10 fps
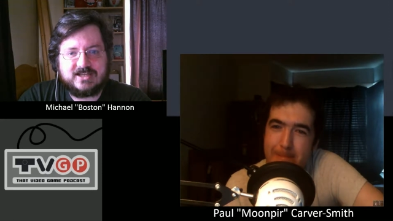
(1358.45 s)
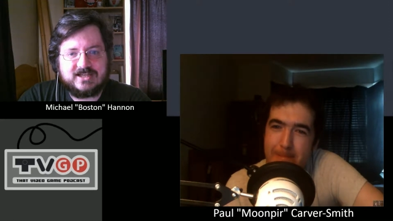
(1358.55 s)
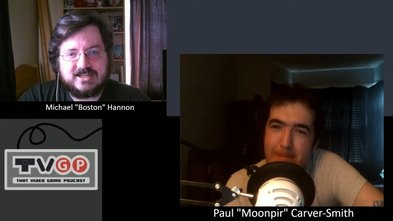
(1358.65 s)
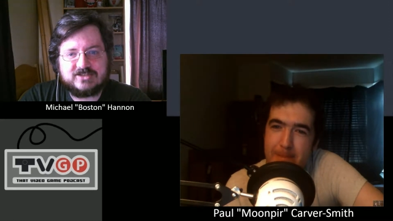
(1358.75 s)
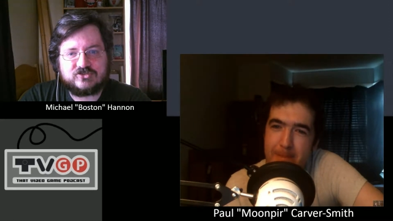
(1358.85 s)

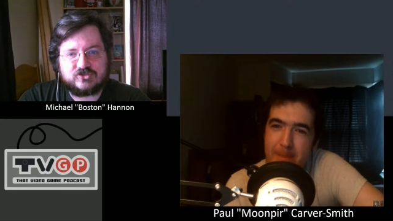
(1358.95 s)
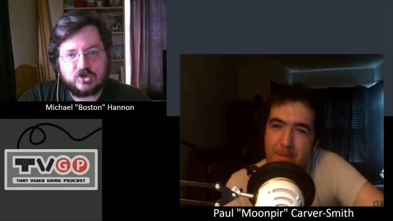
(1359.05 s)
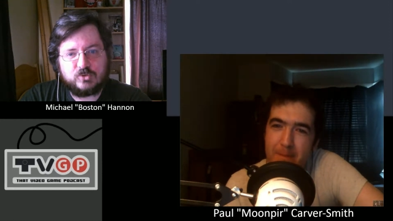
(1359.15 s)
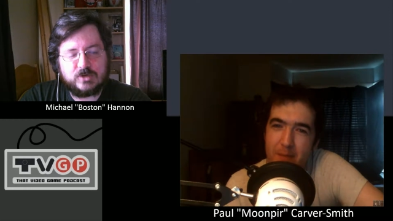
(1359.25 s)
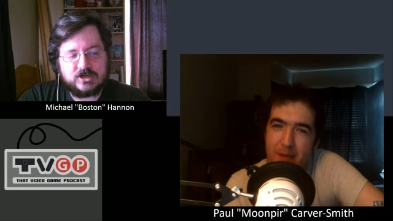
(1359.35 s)
Speaker 1: It's so
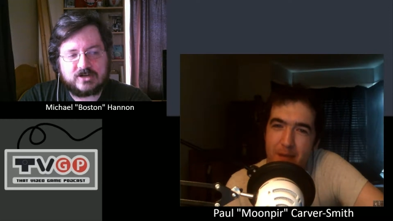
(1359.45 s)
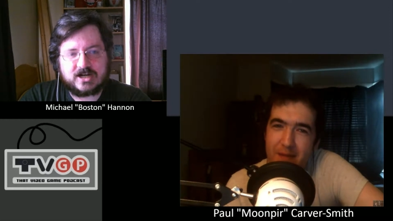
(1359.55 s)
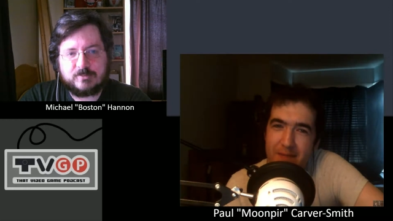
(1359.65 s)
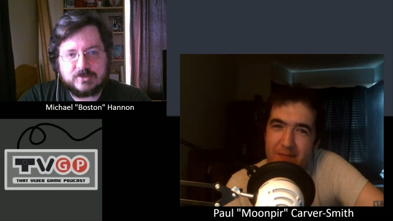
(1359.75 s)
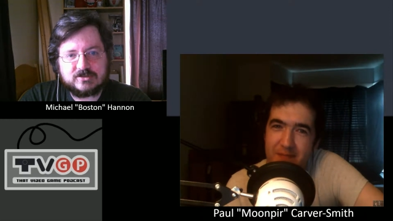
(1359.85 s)
weird.
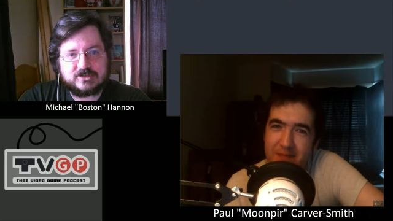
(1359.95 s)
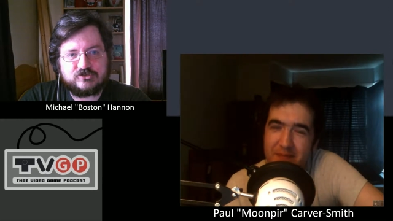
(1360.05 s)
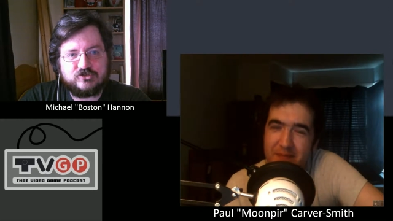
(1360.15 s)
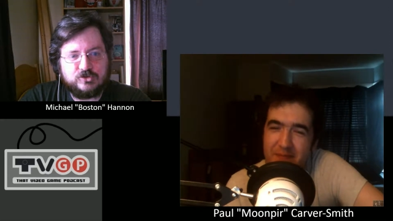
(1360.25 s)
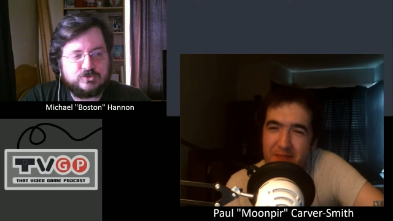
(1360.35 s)
I'm gonna let
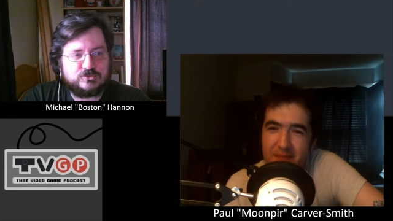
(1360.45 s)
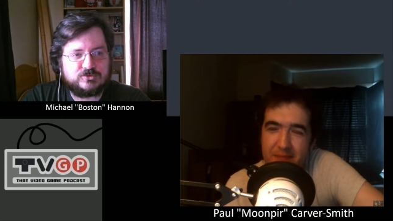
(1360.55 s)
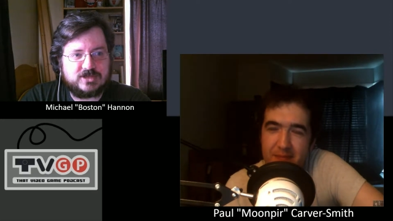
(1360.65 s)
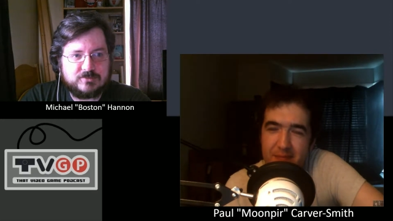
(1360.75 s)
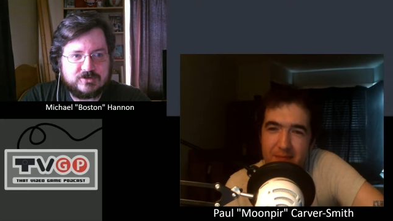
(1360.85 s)
you.
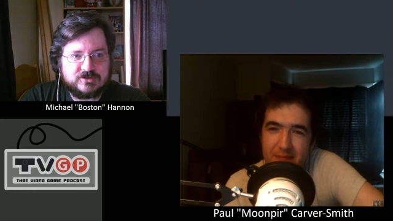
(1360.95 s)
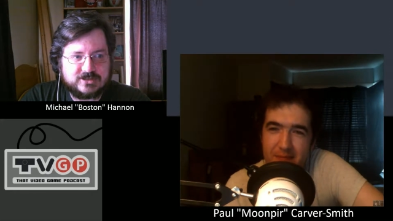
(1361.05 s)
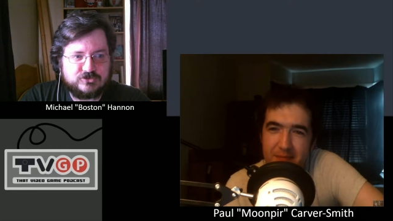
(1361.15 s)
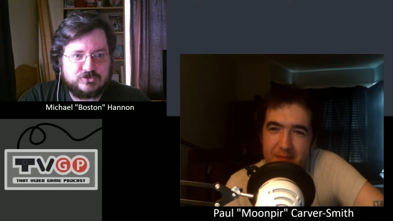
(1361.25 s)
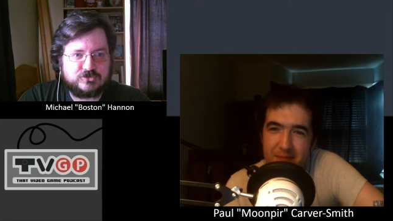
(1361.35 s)
I'm gonna
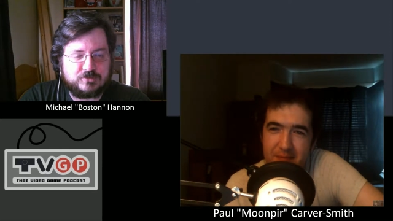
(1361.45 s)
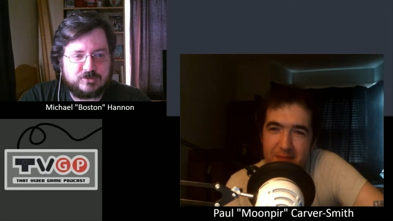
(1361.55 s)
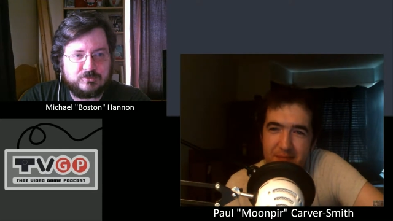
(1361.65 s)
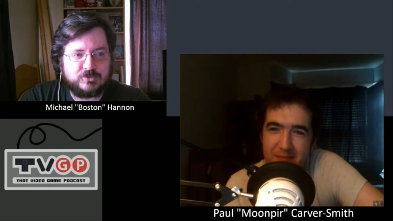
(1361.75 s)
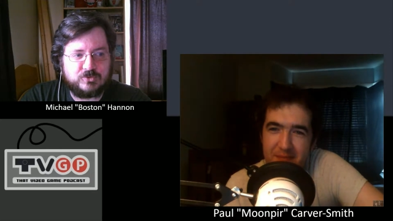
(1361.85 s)
let you
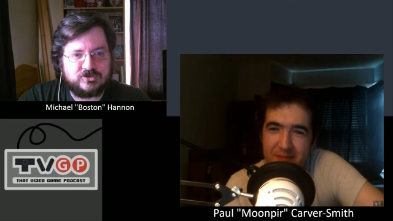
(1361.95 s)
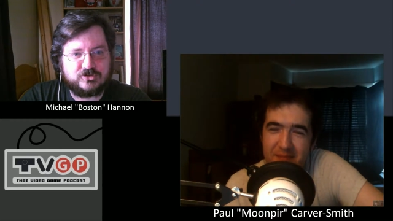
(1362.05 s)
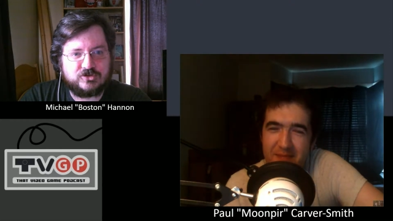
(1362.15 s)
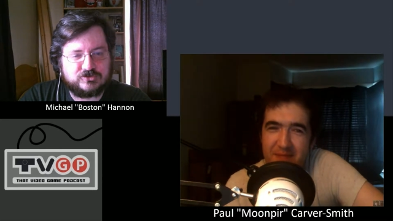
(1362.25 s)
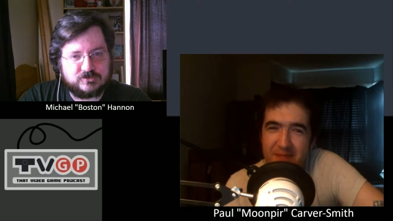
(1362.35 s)
experiment with it
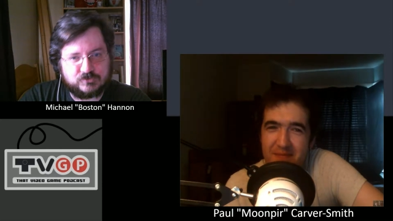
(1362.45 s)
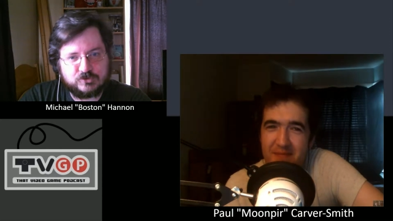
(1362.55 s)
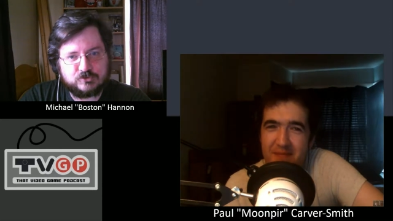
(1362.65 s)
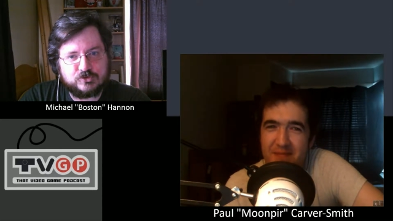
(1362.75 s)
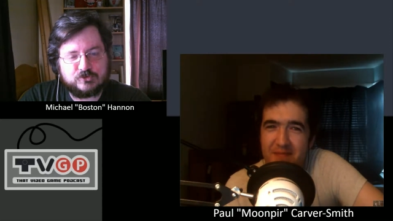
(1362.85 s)
yourself.
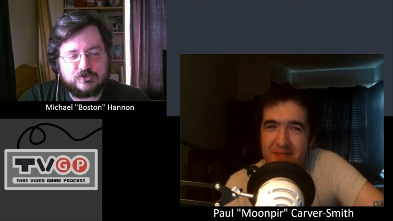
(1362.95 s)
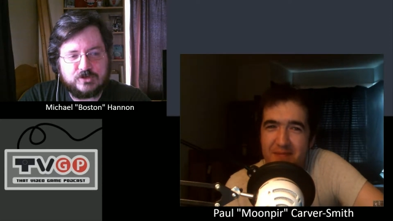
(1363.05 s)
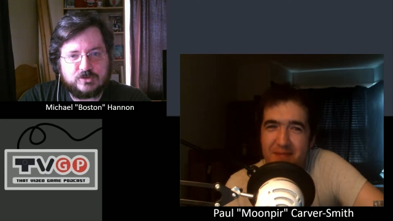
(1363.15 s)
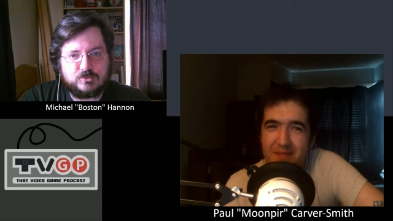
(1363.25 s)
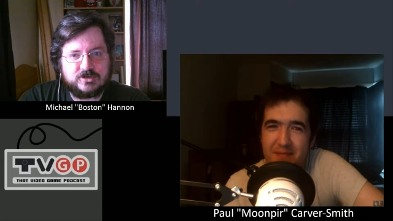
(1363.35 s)
You'll you'll
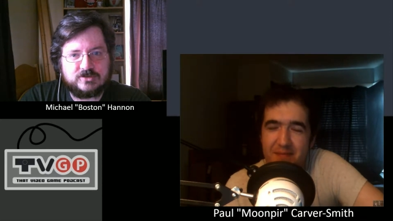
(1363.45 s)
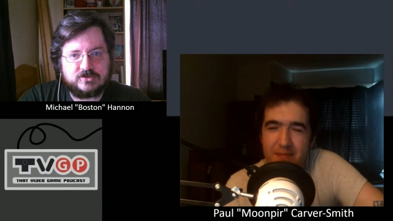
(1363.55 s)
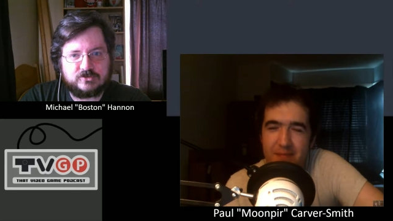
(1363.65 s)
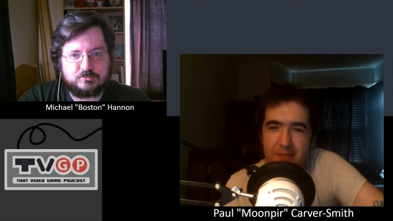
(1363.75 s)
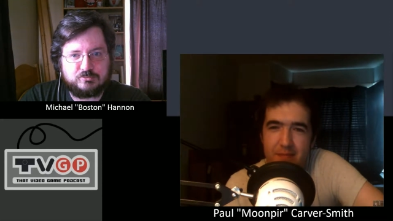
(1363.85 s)
figure out what it
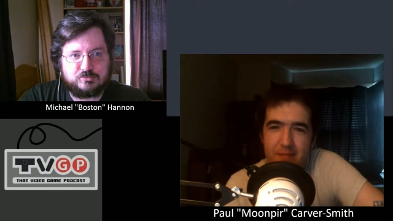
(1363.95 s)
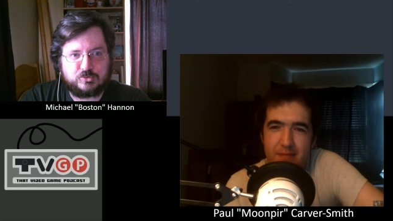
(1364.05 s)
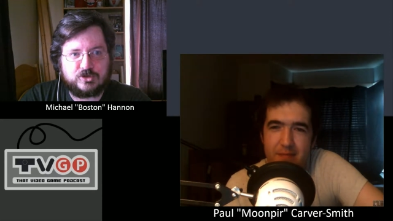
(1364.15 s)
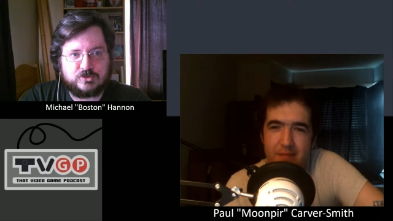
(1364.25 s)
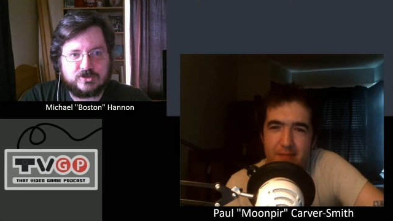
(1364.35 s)
does
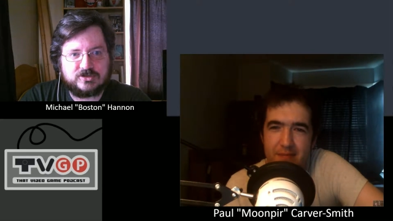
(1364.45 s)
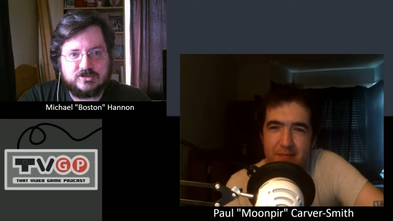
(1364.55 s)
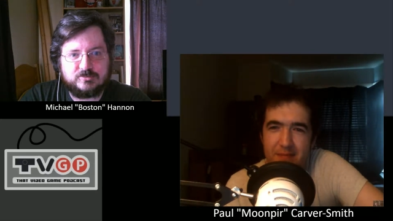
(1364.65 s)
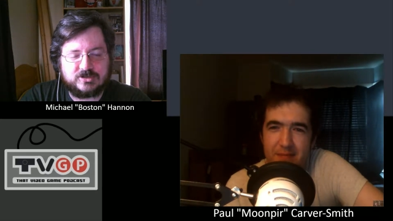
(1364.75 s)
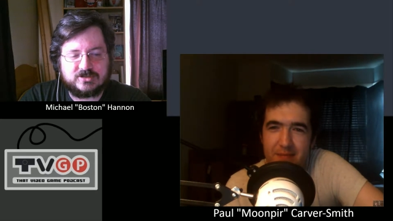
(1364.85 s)
pretty quickly.
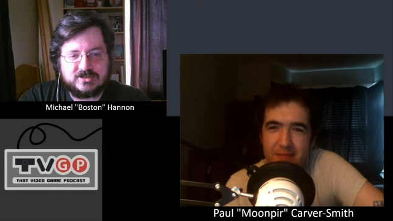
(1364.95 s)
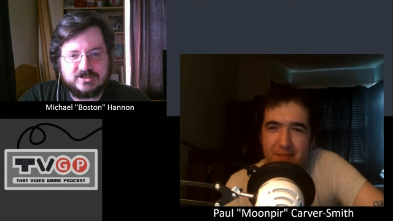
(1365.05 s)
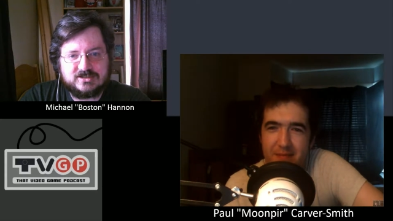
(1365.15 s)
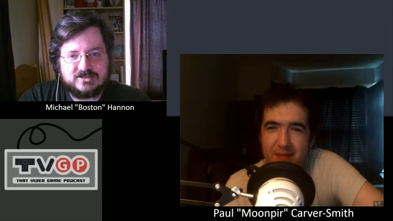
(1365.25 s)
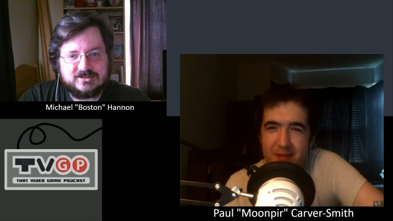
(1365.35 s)
But,
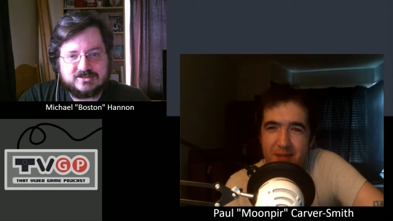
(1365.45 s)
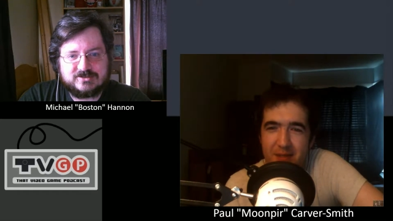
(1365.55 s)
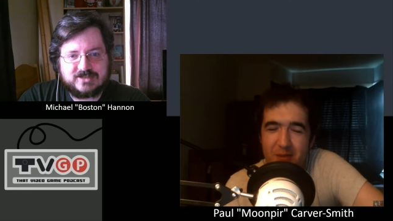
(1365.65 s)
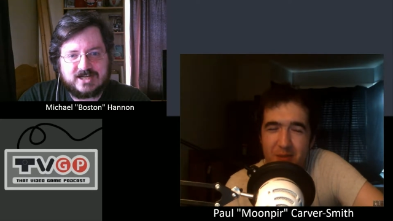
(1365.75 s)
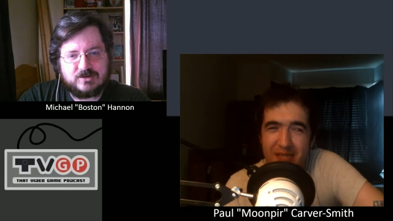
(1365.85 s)

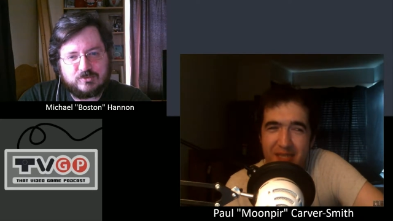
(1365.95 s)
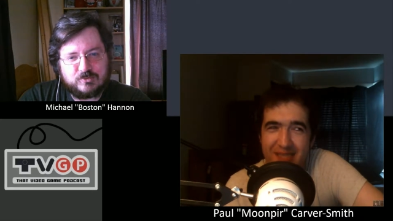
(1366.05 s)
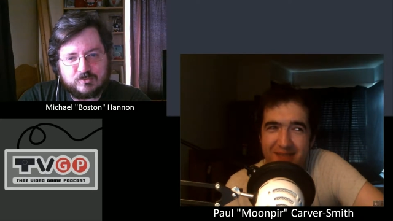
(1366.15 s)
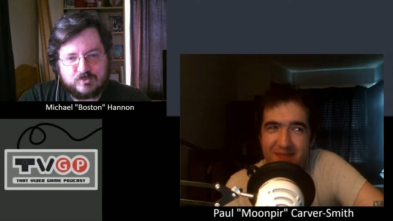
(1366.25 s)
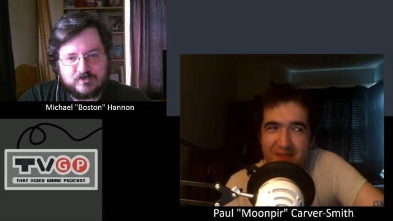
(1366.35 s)

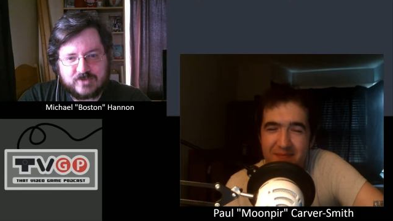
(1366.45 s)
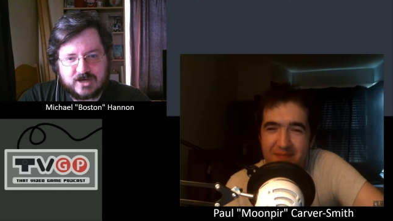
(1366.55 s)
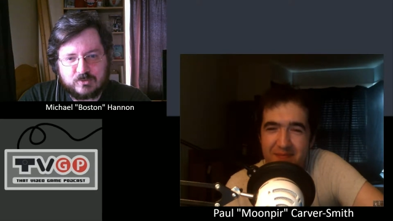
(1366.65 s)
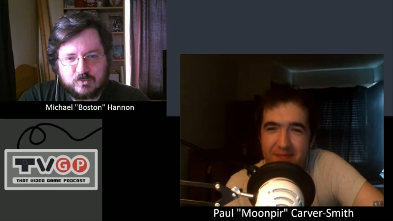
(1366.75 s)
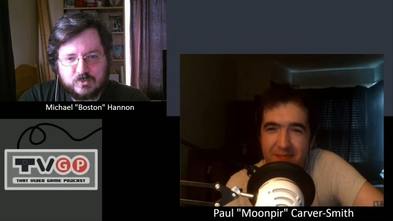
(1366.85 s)
okay. I I
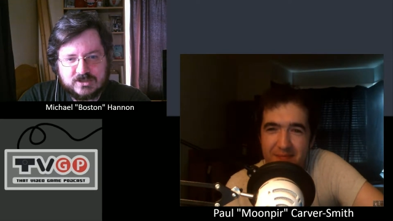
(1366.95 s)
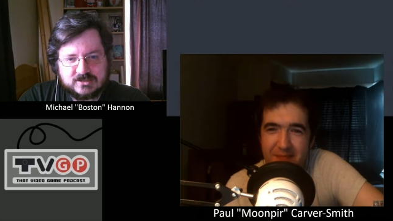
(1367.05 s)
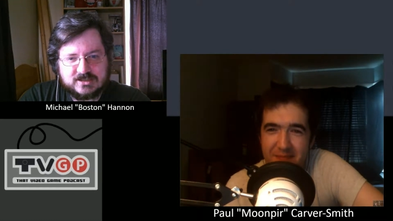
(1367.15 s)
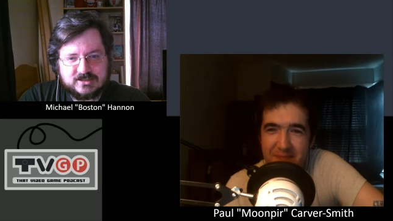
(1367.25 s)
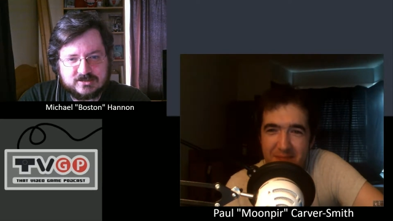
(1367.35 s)

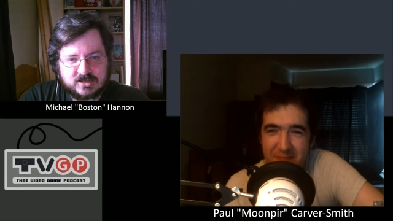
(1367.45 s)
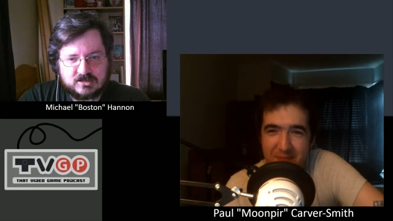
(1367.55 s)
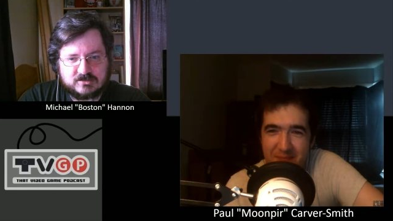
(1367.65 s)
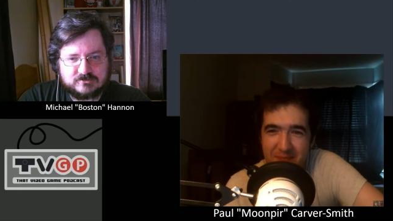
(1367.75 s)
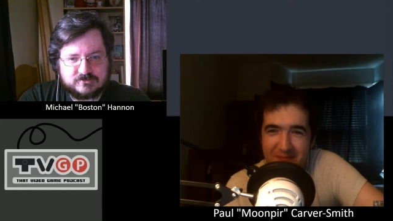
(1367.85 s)
really
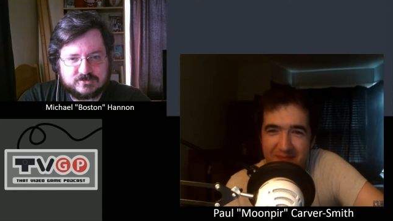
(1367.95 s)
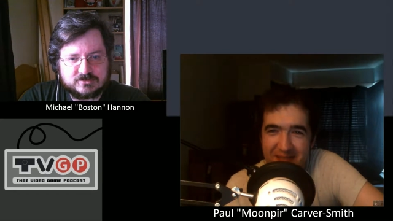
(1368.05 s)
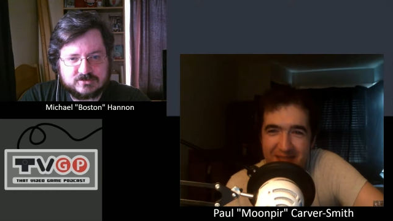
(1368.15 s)
love